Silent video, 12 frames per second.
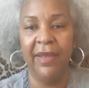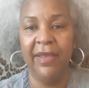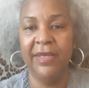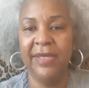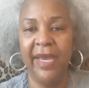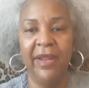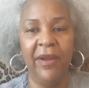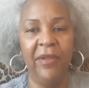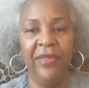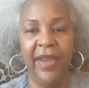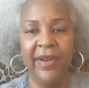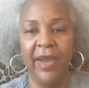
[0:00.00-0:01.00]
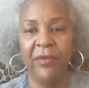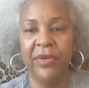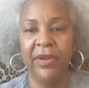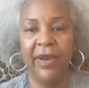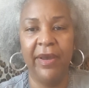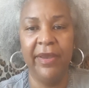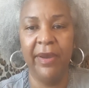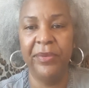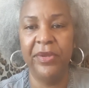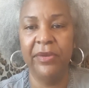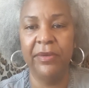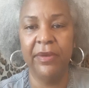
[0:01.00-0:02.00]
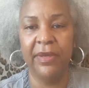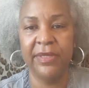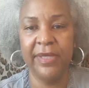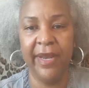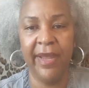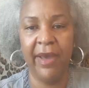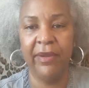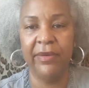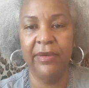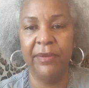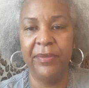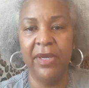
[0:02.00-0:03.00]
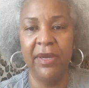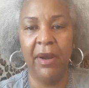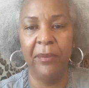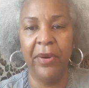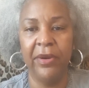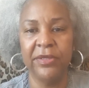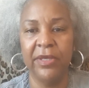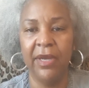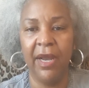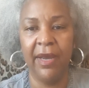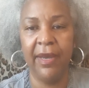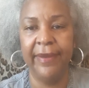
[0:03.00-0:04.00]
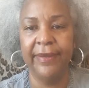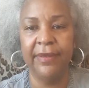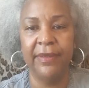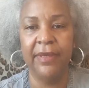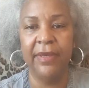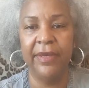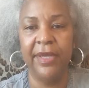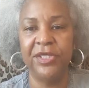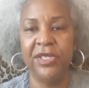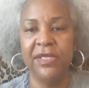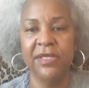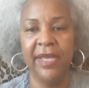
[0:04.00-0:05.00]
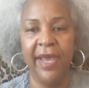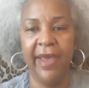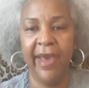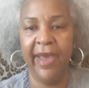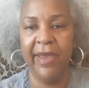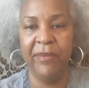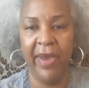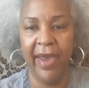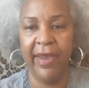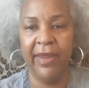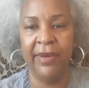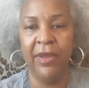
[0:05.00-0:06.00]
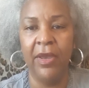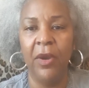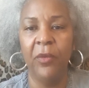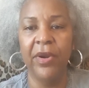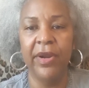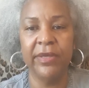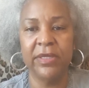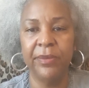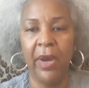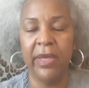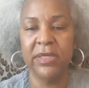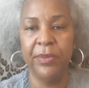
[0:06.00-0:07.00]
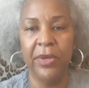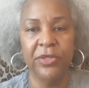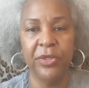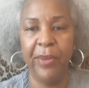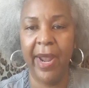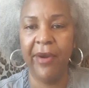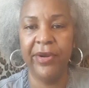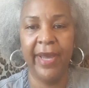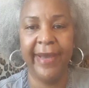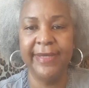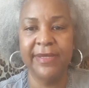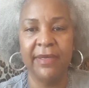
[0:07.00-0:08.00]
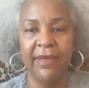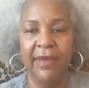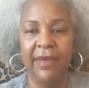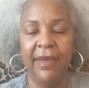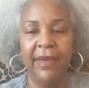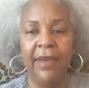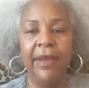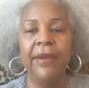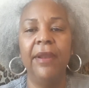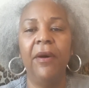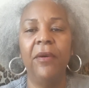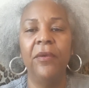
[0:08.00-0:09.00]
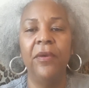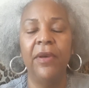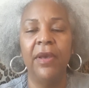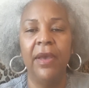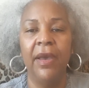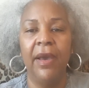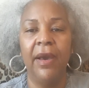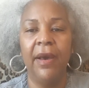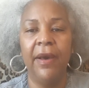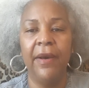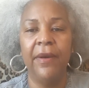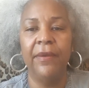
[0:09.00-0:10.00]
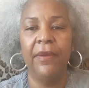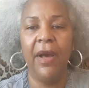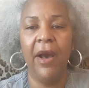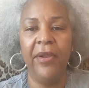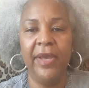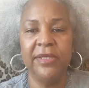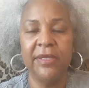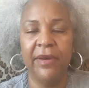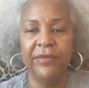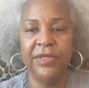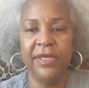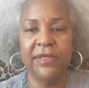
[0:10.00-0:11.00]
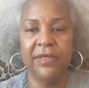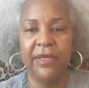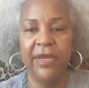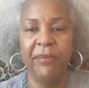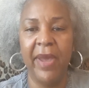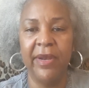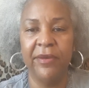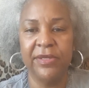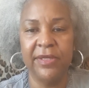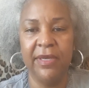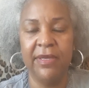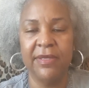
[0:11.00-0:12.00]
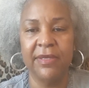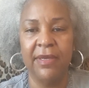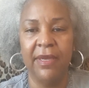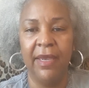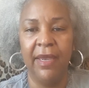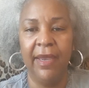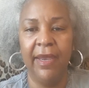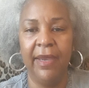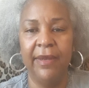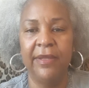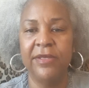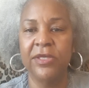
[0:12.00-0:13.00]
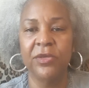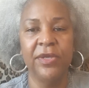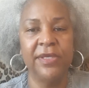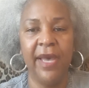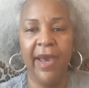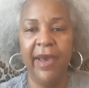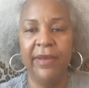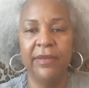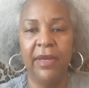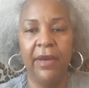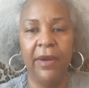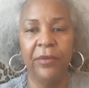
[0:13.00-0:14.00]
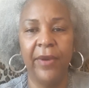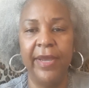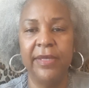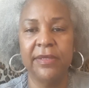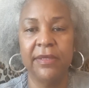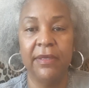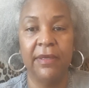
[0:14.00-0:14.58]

Is that the only thing that would help you to stand out, to be a person of God? That Jesus had came back and we're in a spiritual paradise? No, all that stuff just didn't make no sense. and the suicide rates,